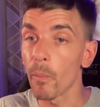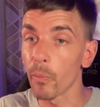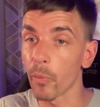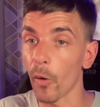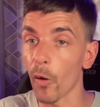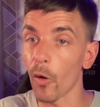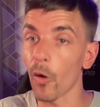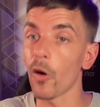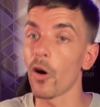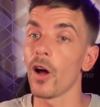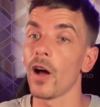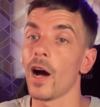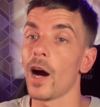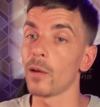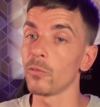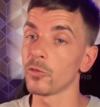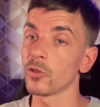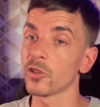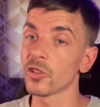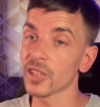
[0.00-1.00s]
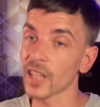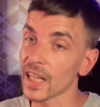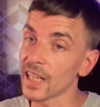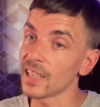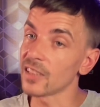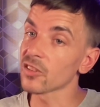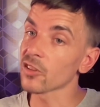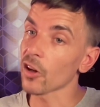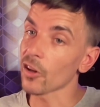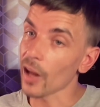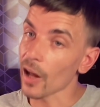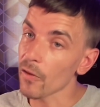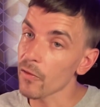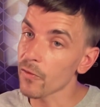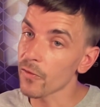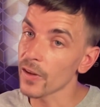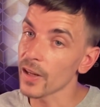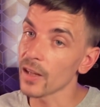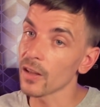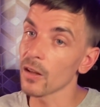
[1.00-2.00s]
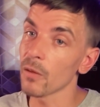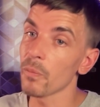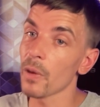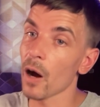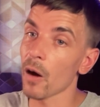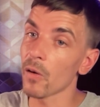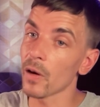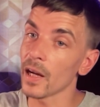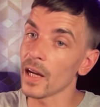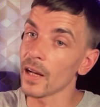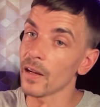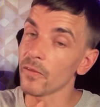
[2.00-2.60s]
but I'm just saying it's got that feel about it.